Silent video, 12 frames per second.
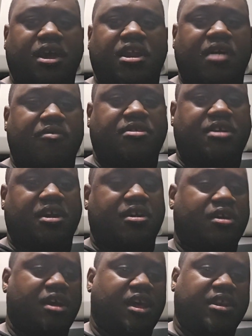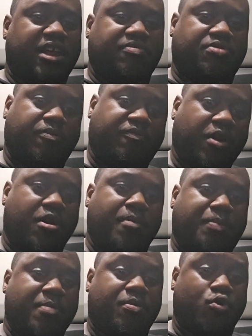and everything and let the very
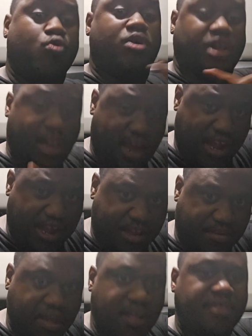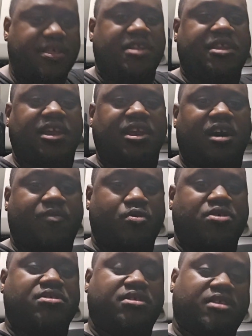people who claim that they love
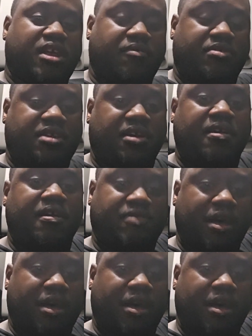you and everything,